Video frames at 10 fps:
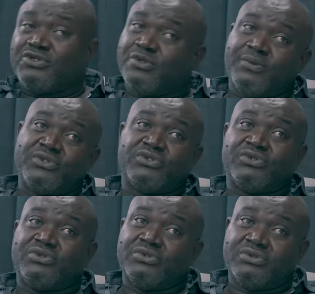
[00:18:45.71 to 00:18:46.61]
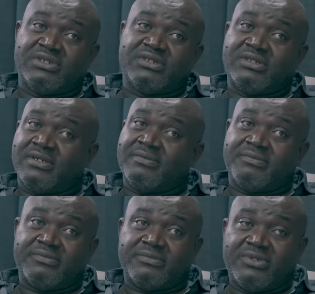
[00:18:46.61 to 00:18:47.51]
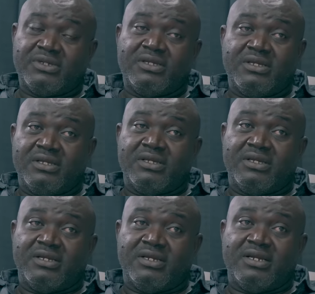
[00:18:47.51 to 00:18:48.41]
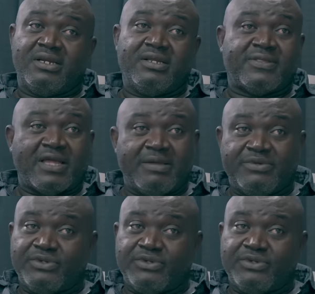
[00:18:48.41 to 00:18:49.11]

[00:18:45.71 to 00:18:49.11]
you're supposed to do is anytime